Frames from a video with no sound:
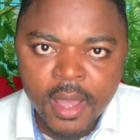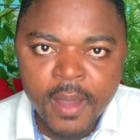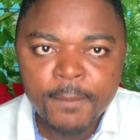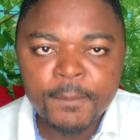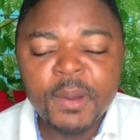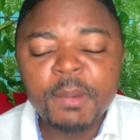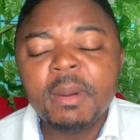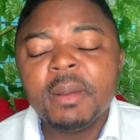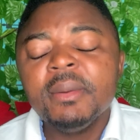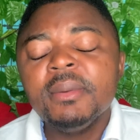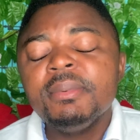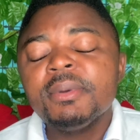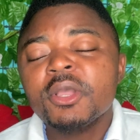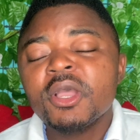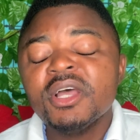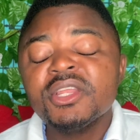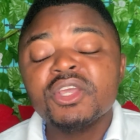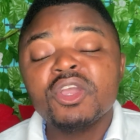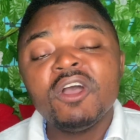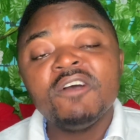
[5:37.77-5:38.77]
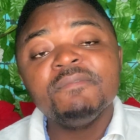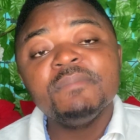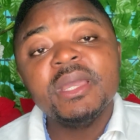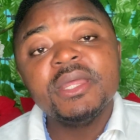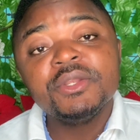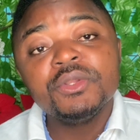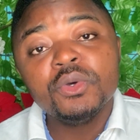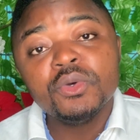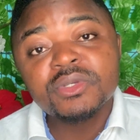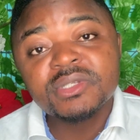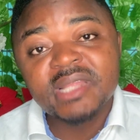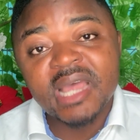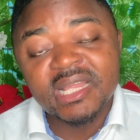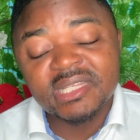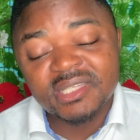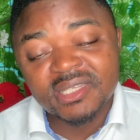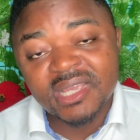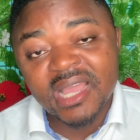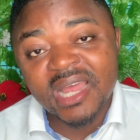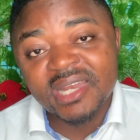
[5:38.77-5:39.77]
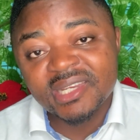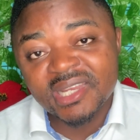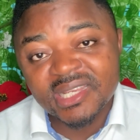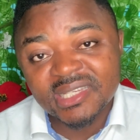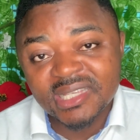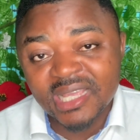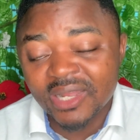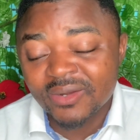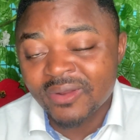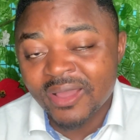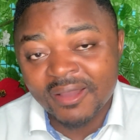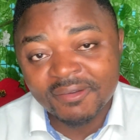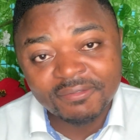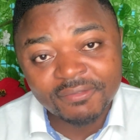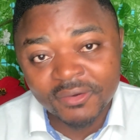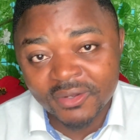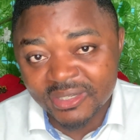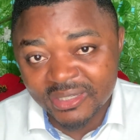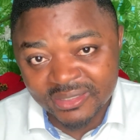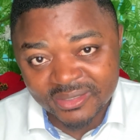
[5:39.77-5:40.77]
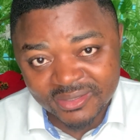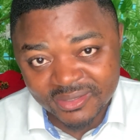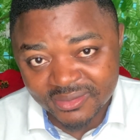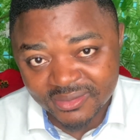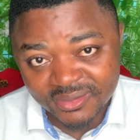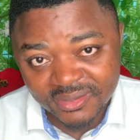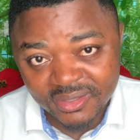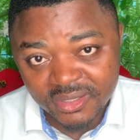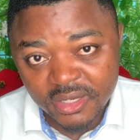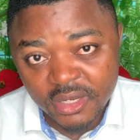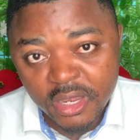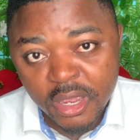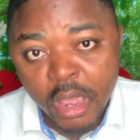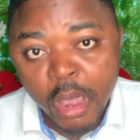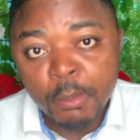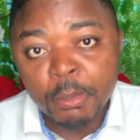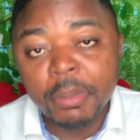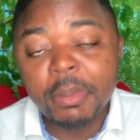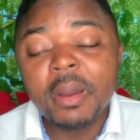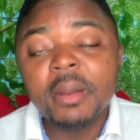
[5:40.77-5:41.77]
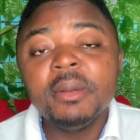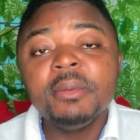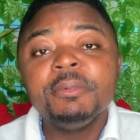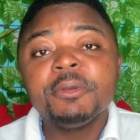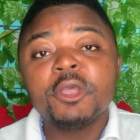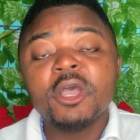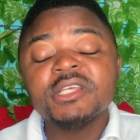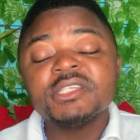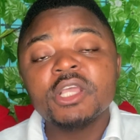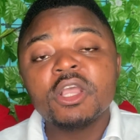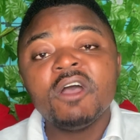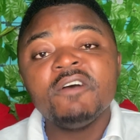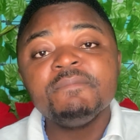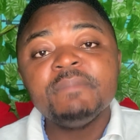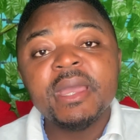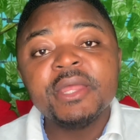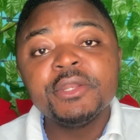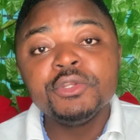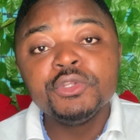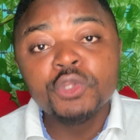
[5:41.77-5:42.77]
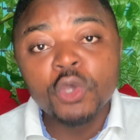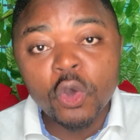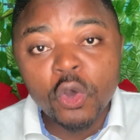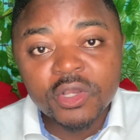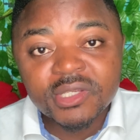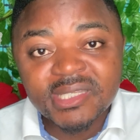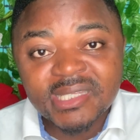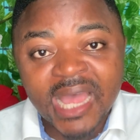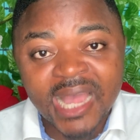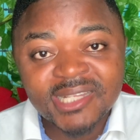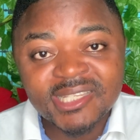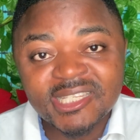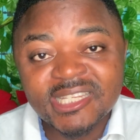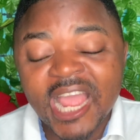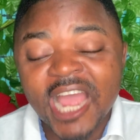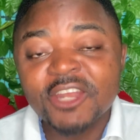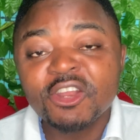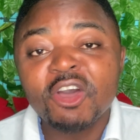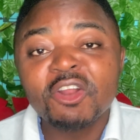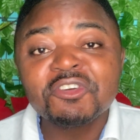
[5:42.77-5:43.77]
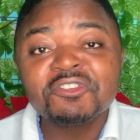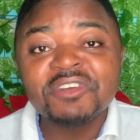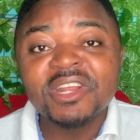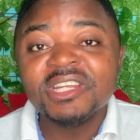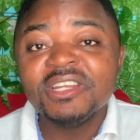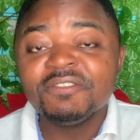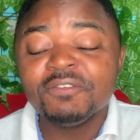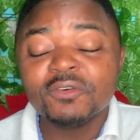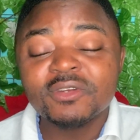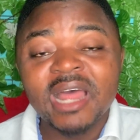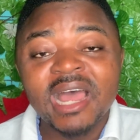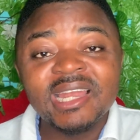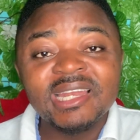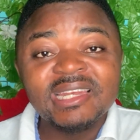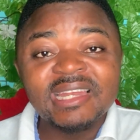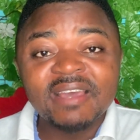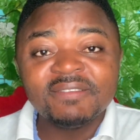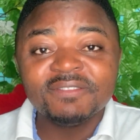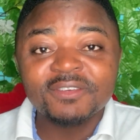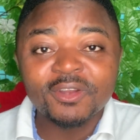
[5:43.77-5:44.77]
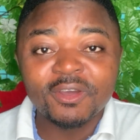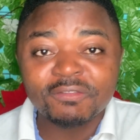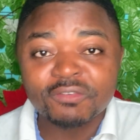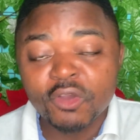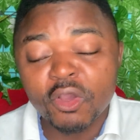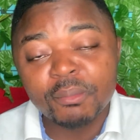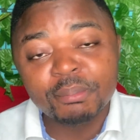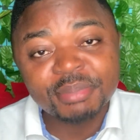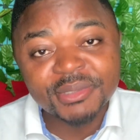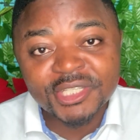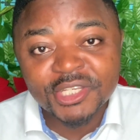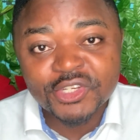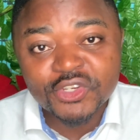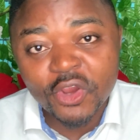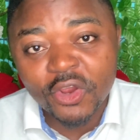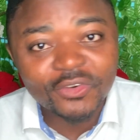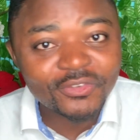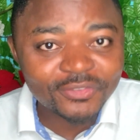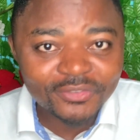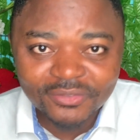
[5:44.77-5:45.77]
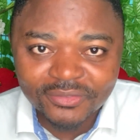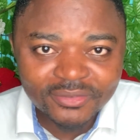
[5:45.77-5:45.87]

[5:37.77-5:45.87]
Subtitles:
Probably because the government knows that Ghanaians cannot afford it. Probably because the government knows that they are not ready for that level of competition.